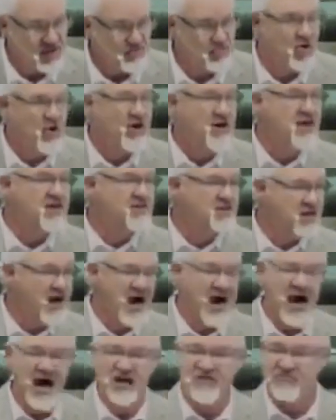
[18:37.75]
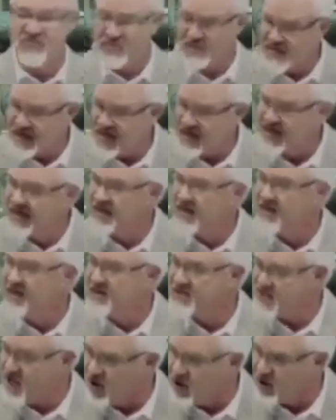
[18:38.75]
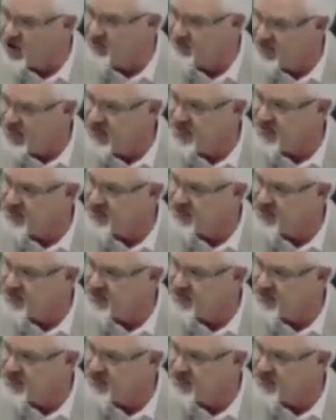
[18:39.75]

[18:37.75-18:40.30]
Praise God for telling us all of this,